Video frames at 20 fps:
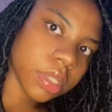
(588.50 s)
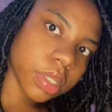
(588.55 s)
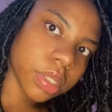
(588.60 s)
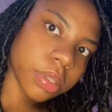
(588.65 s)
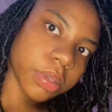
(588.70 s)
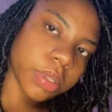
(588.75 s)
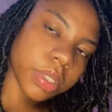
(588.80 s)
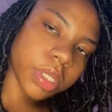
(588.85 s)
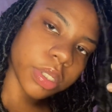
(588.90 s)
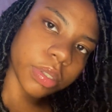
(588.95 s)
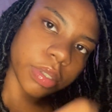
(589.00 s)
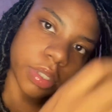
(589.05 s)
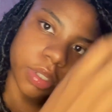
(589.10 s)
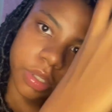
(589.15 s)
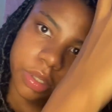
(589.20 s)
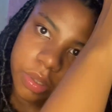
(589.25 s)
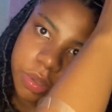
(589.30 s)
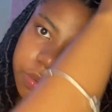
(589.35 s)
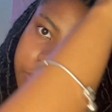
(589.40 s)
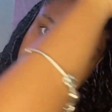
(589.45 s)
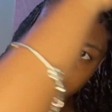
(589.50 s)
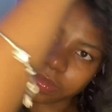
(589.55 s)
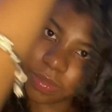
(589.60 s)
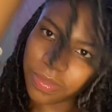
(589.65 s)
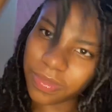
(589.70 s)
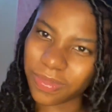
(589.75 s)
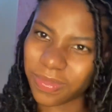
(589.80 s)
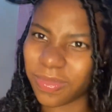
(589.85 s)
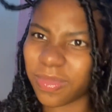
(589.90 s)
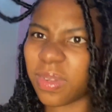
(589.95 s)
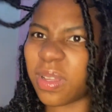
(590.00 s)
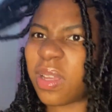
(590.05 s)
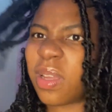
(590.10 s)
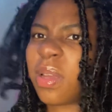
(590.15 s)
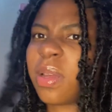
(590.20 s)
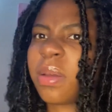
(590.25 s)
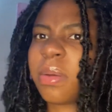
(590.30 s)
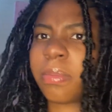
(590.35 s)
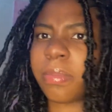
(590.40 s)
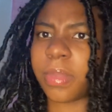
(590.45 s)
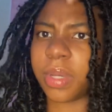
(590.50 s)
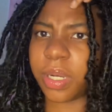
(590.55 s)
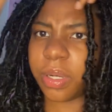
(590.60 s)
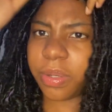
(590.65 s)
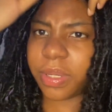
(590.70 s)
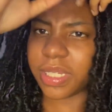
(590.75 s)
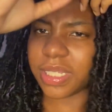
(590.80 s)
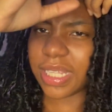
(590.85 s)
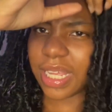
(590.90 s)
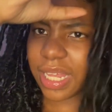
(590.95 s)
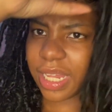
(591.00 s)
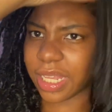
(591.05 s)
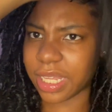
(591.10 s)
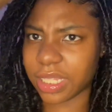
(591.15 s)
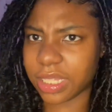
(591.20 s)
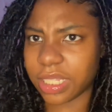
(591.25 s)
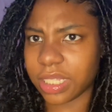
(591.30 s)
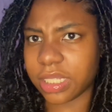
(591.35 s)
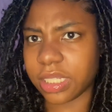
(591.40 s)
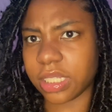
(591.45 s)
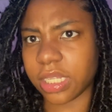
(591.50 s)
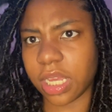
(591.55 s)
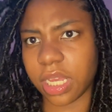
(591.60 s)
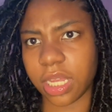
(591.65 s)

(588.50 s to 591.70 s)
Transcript: Cute. But anyways, I like this side.